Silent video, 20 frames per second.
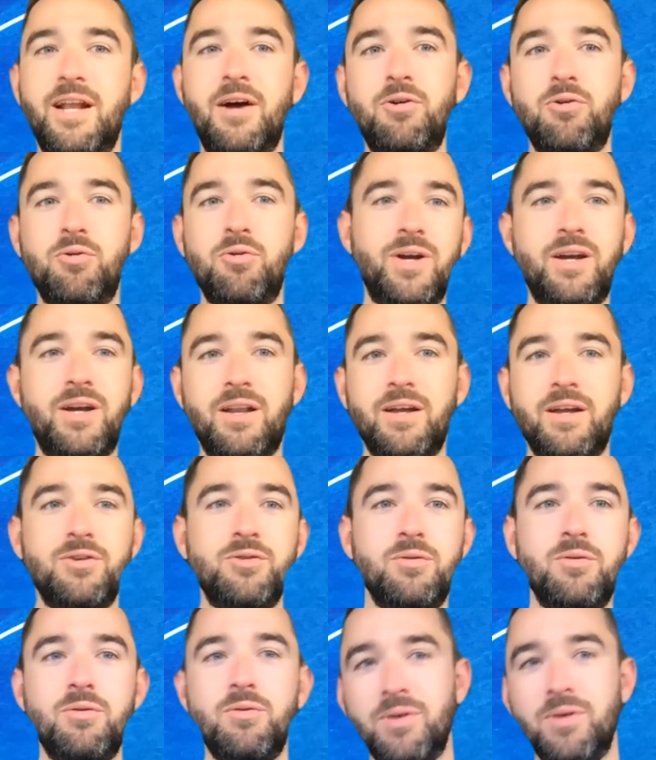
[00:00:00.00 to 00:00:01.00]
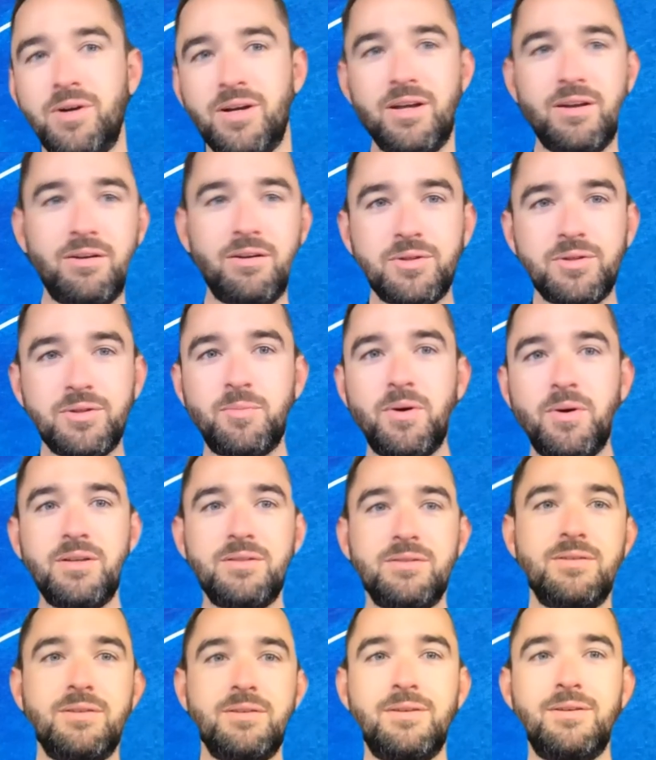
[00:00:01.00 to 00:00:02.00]
quick can I Google and get a
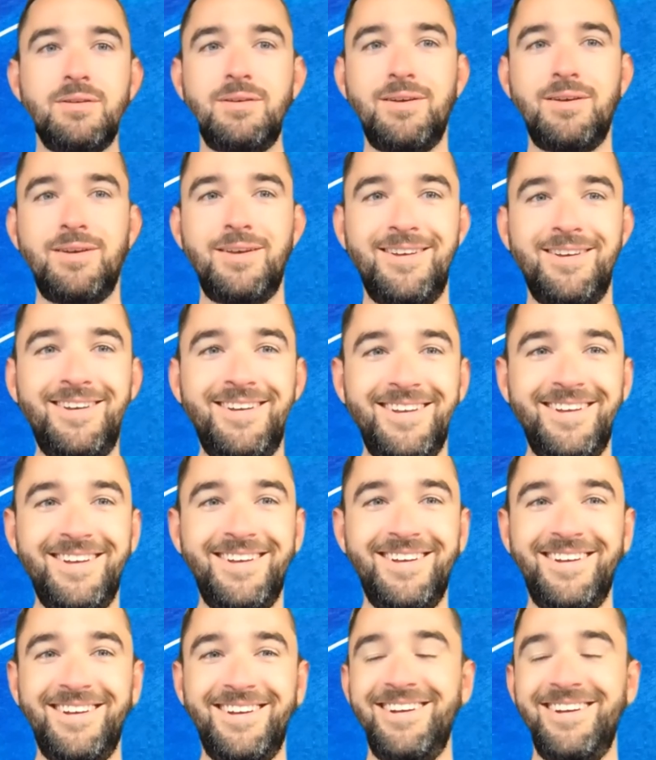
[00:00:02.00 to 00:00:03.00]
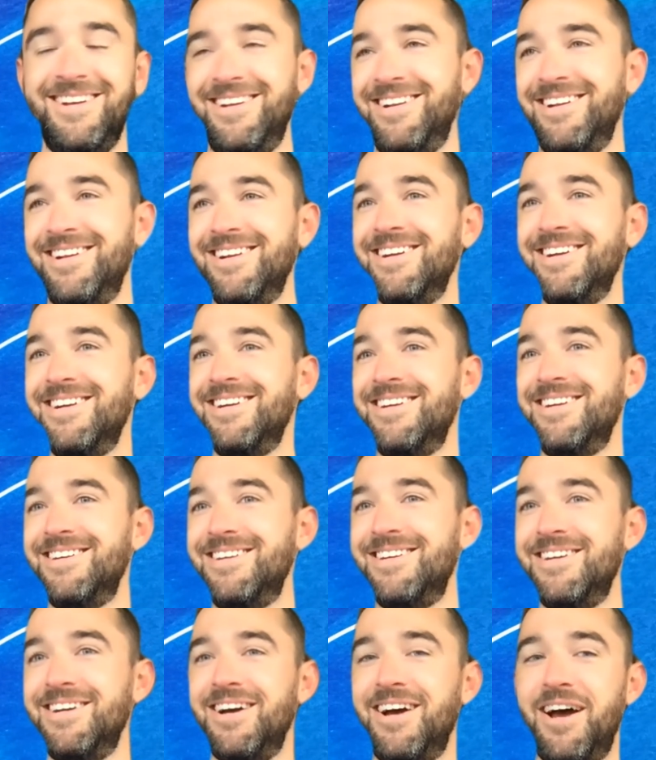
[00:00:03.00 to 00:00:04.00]
response.
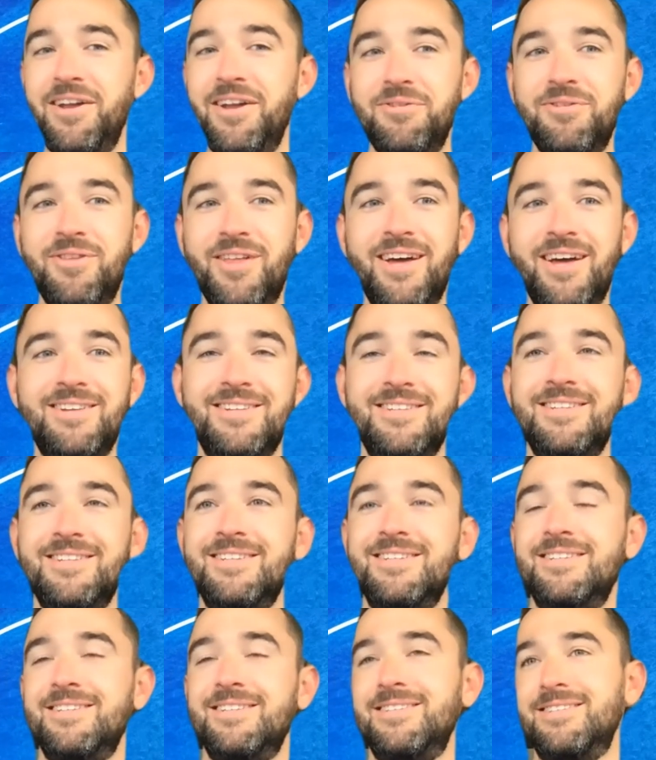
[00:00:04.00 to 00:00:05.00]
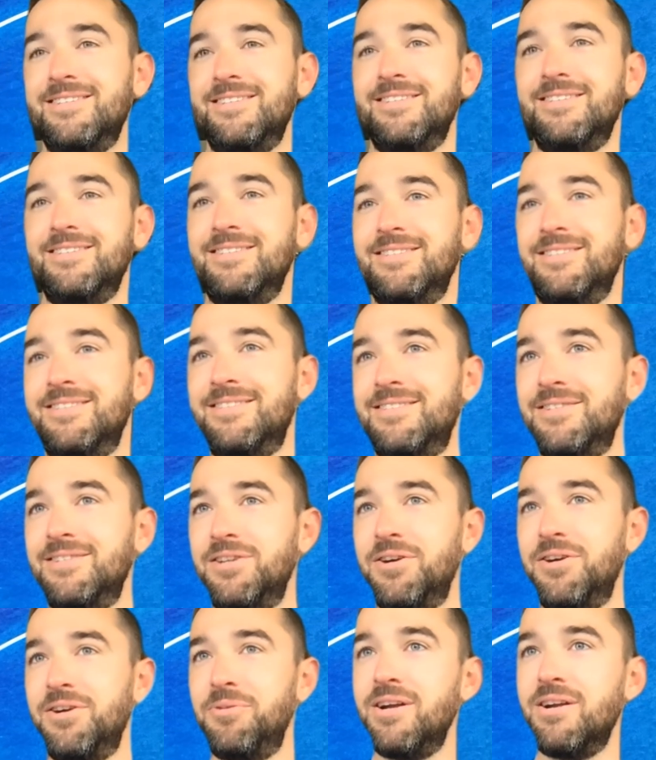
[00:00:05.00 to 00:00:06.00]
I knew that.
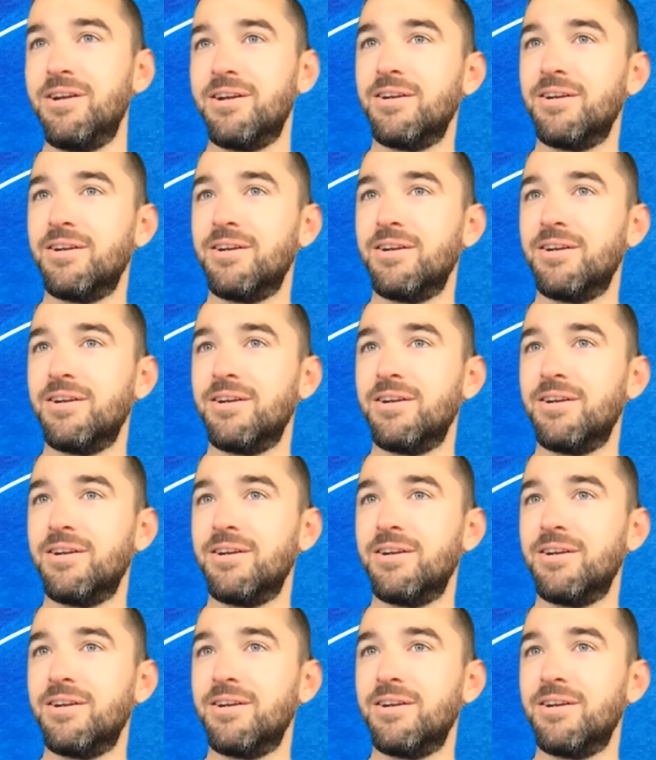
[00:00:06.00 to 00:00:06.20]
Go here.